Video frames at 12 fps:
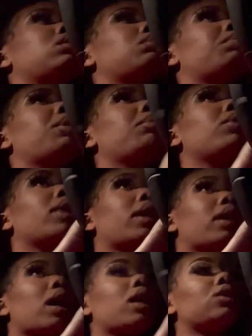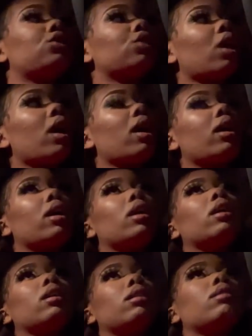People cannot
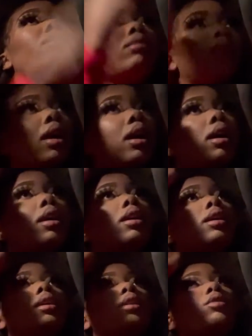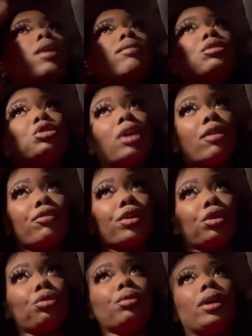drive. You have to drive for
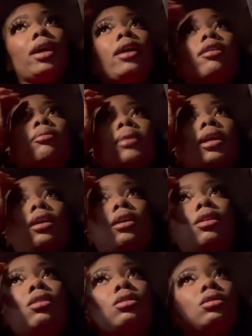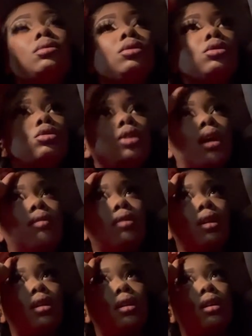you in here, but the bills are
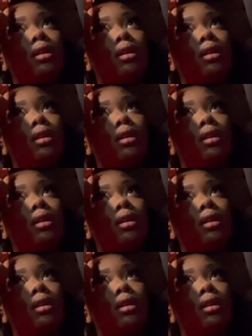dropping.